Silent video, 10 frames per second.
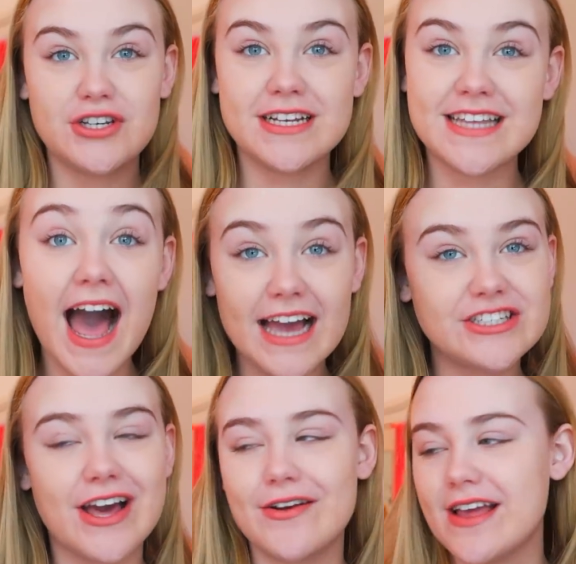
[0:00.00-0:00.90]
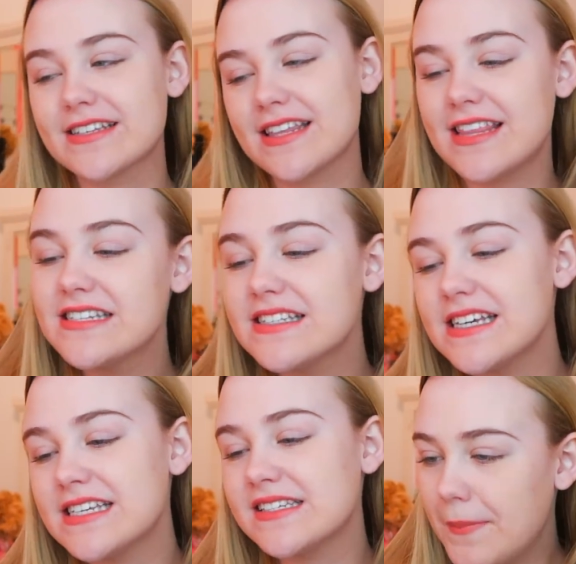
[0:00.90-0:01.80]
She does eyeshadow next. This
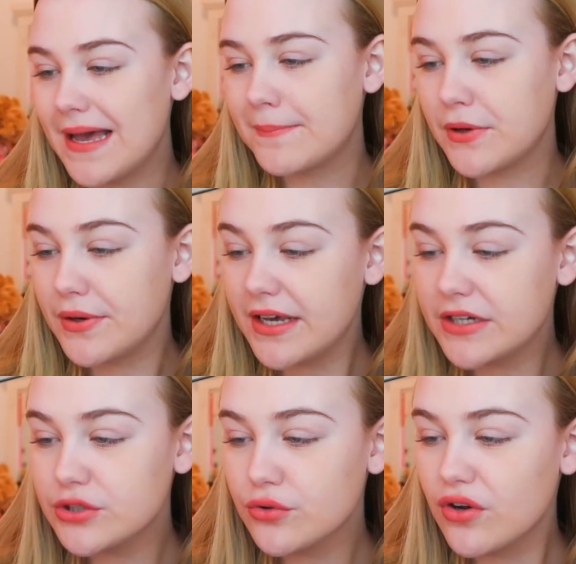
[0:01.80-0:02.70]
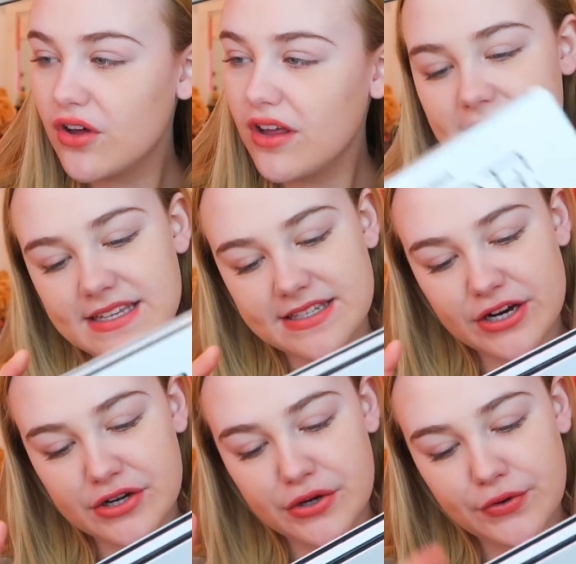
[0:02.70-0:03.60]
is by BeautiControl. It's
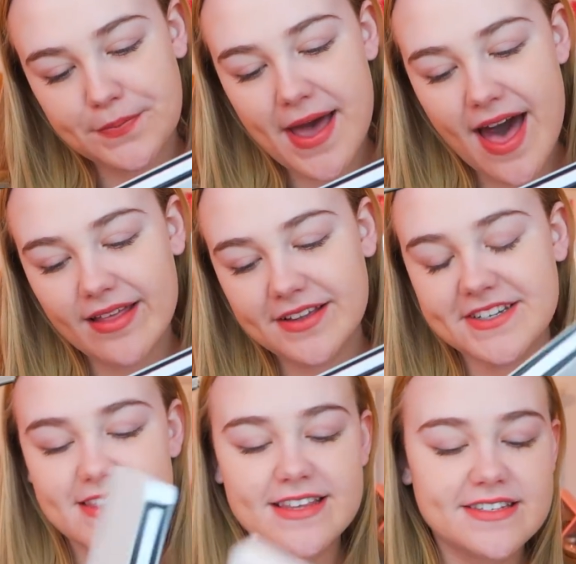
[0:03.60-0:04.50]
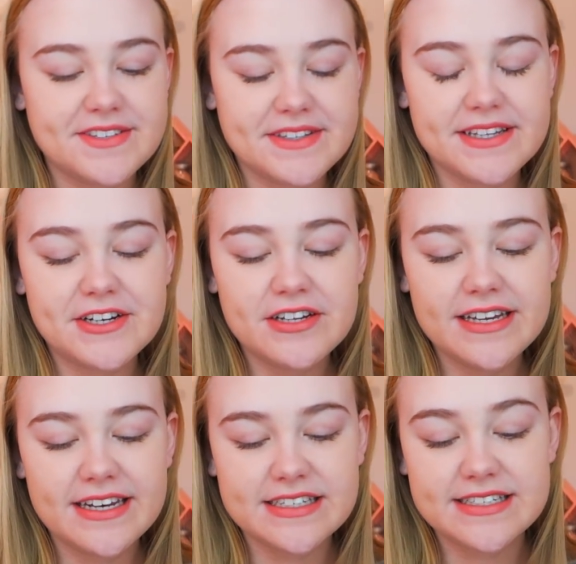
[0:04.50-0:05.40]
their nude palette, and this is literally
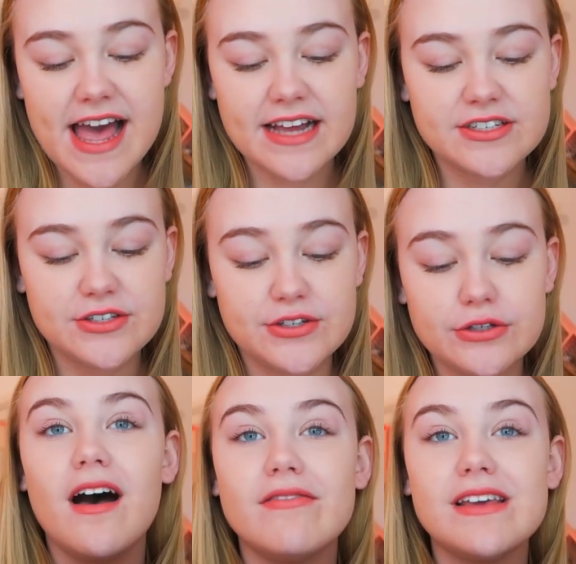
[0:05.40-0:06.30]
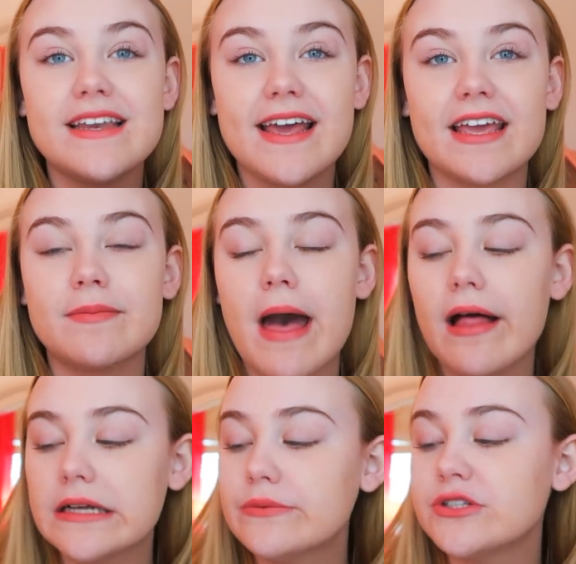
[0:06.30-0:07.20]
an exact dupe of the Naked
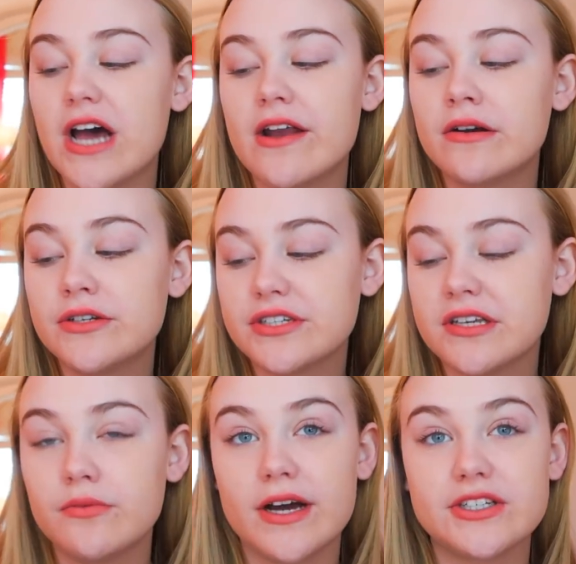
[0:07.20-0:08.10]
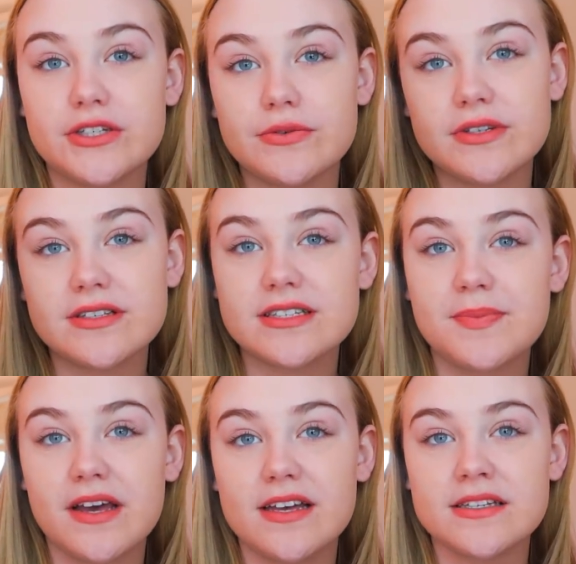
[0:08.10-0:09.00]
palette, which I don't understand why she uses this
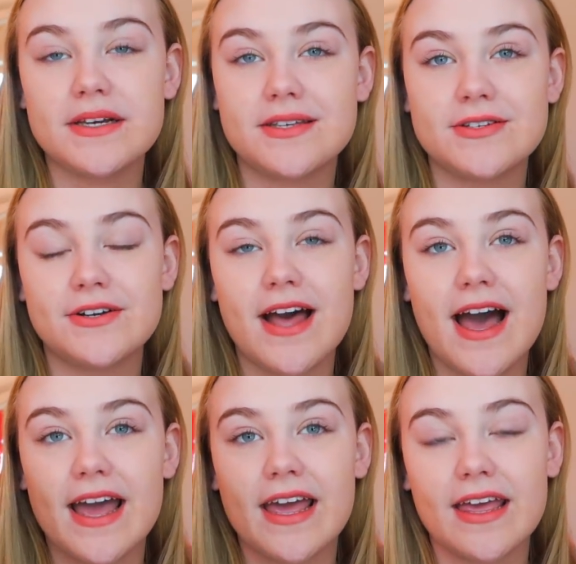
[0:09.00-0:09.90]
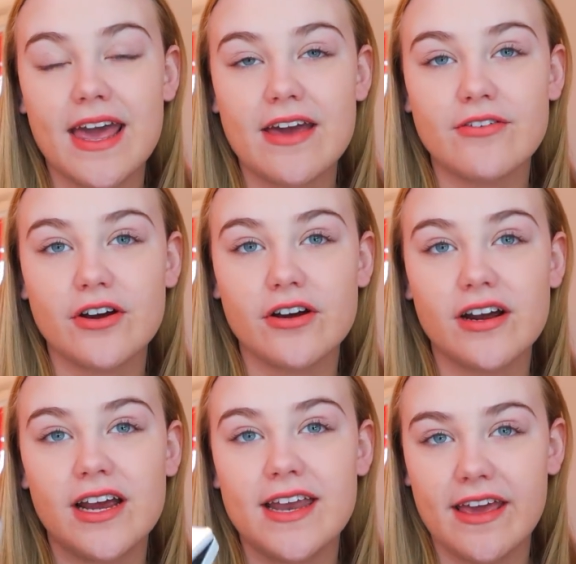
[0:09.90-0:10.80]
because my sister and I gave her
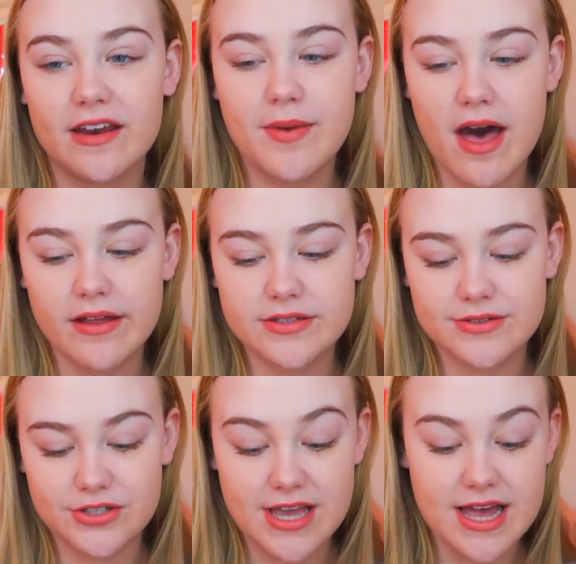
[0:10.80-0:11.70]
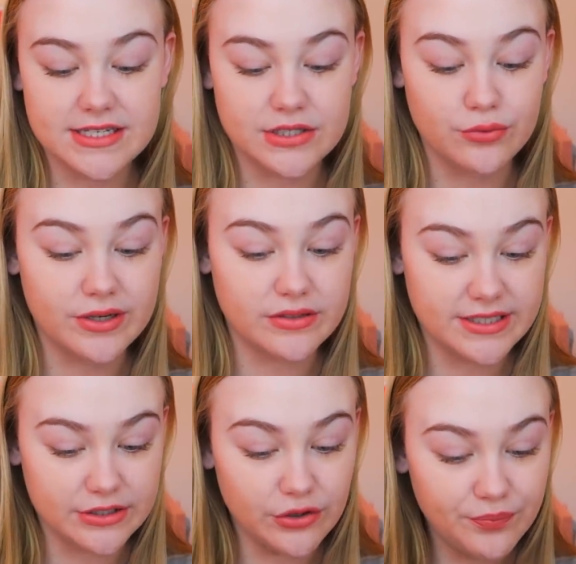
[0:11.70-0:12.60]
a Naked palette, so she has the real
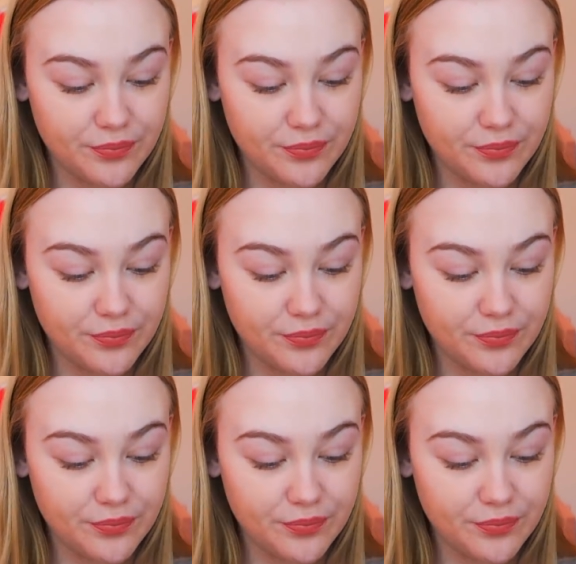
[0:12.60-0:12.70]
deal.